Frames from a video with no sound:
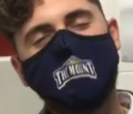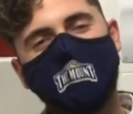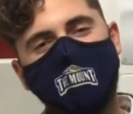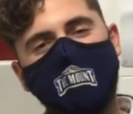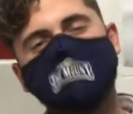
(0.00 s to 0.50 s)

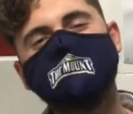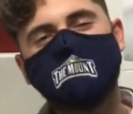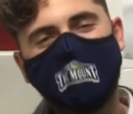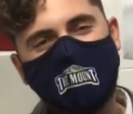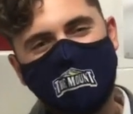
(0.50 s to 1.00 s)
Hi.
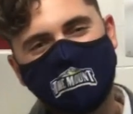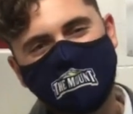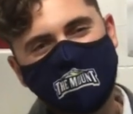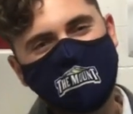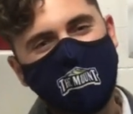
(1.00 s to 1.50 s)
My name is
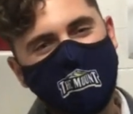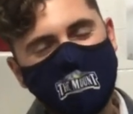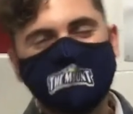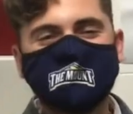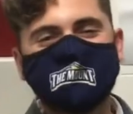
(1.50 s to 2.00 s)
Chris Bernardo.
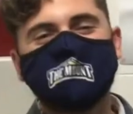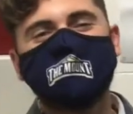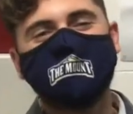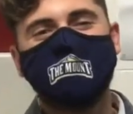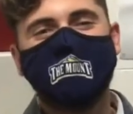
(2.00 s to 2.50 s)

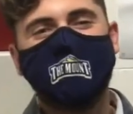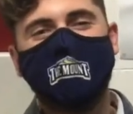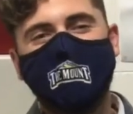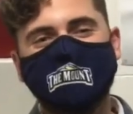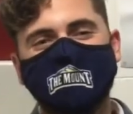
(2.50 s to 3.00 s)

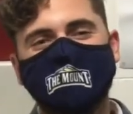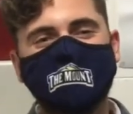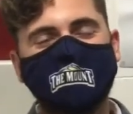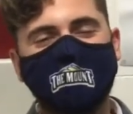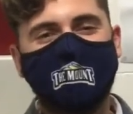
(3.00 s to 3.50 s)

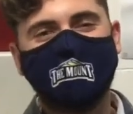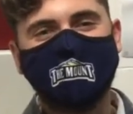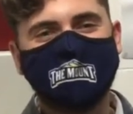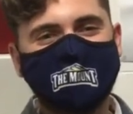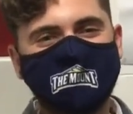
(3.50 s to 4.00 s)

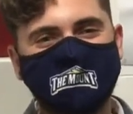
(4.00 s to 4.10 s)
A-T-C-L-A-T.